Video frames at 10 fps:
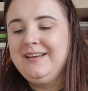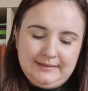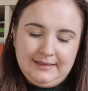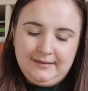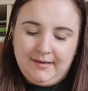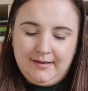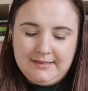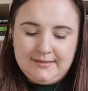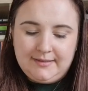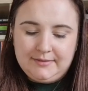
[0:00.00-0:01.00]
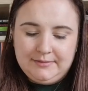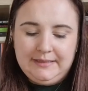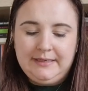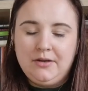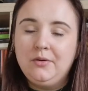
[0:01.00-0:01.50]
Then I started
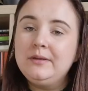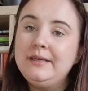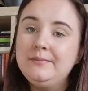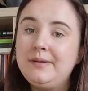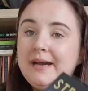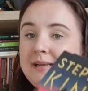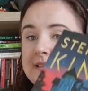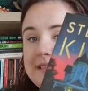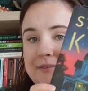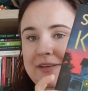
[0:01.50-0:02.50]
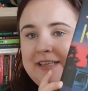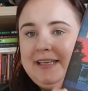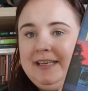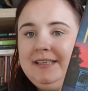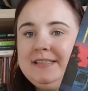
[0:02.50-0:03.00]
reading Holly by Stephen
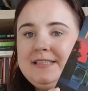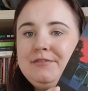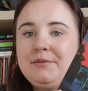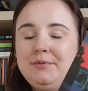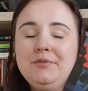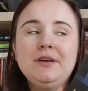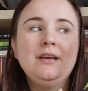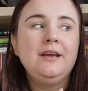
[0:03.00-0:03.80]
King, his newer book.